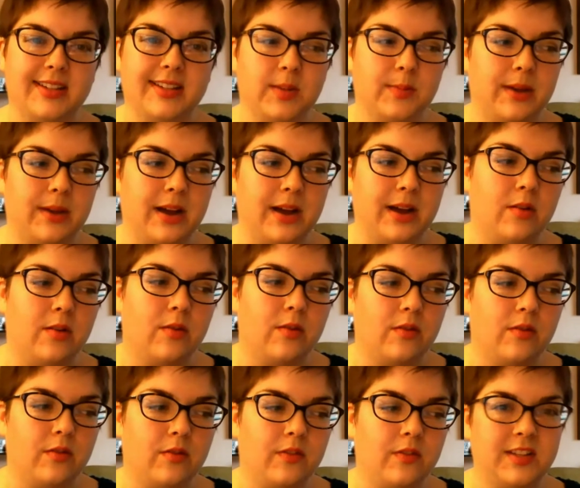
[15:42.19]
It's
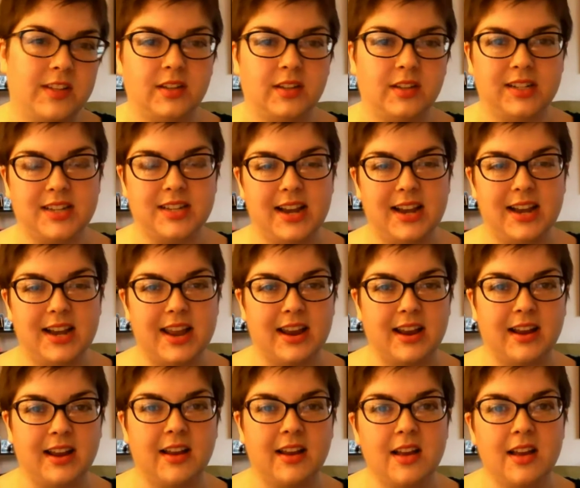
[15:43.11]
about
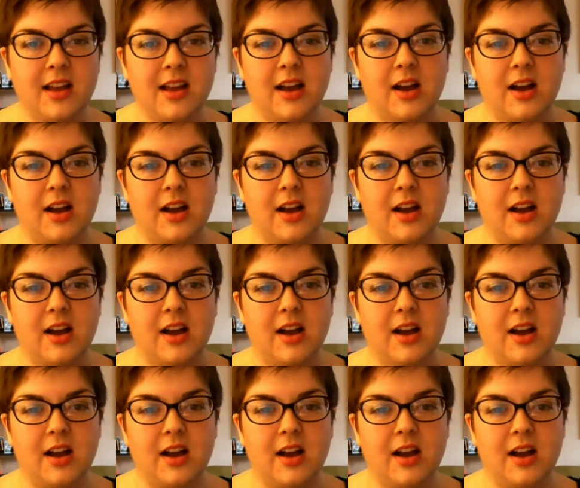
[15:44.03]
facilitating